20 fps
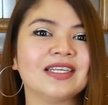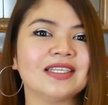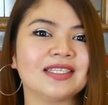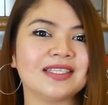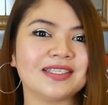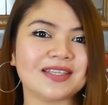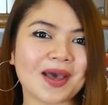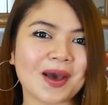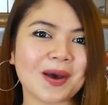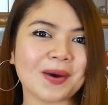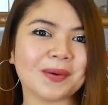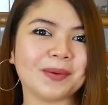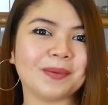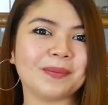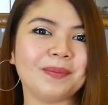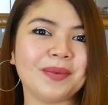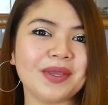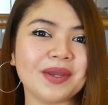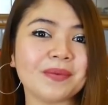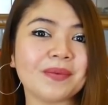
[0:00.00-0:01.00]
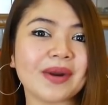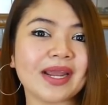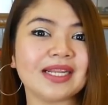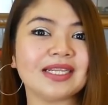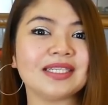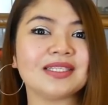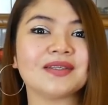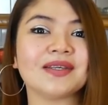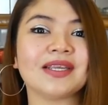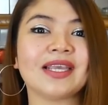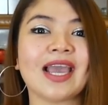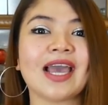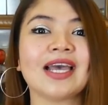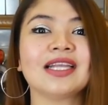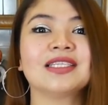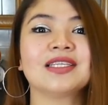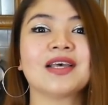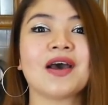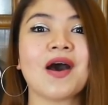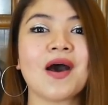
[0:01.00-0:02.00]
So be ready to
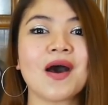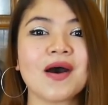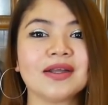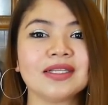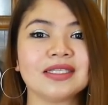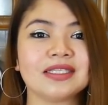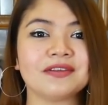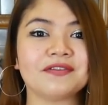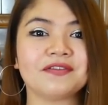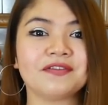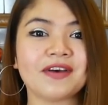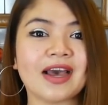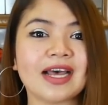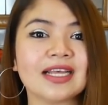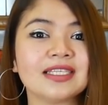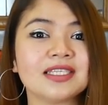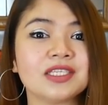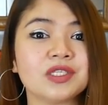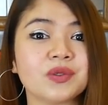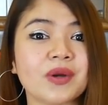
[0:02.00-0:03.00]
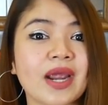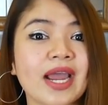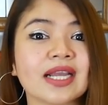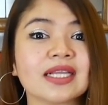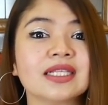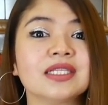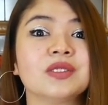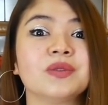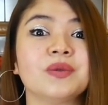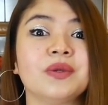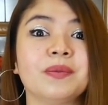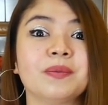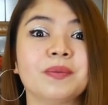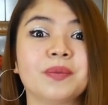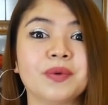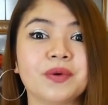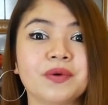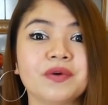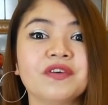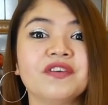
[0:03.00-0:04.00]
get on the fast track to
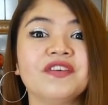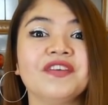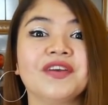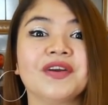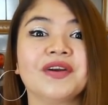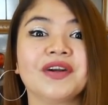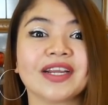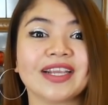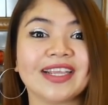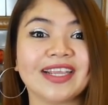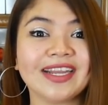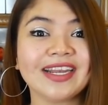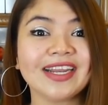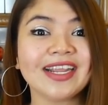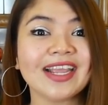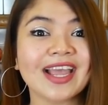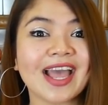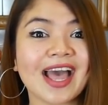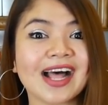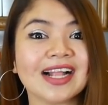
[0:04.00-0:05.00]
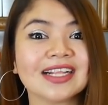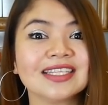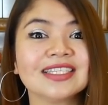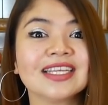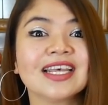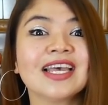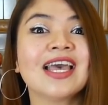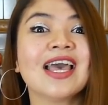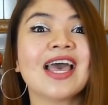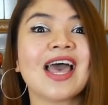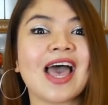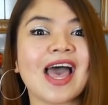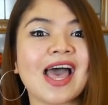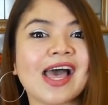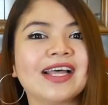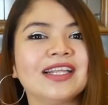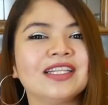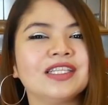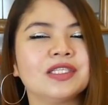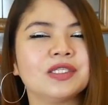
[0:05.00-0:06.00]
improve your kidney health
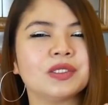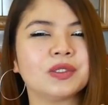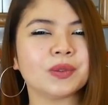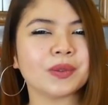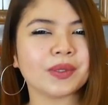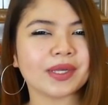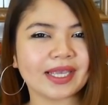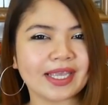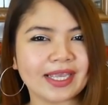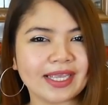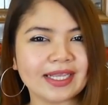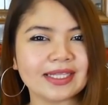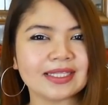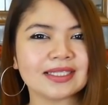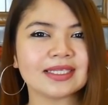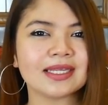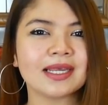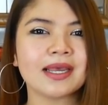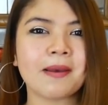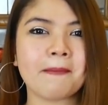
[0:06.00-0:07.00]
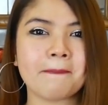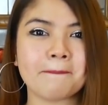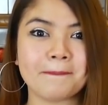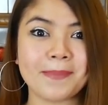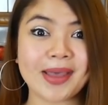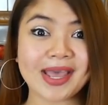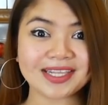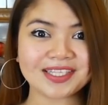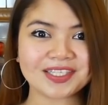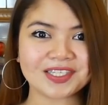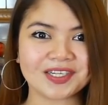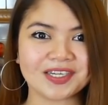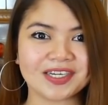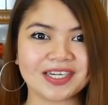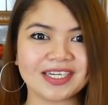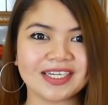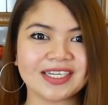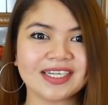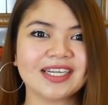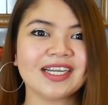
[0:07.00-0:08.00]
and to eat better.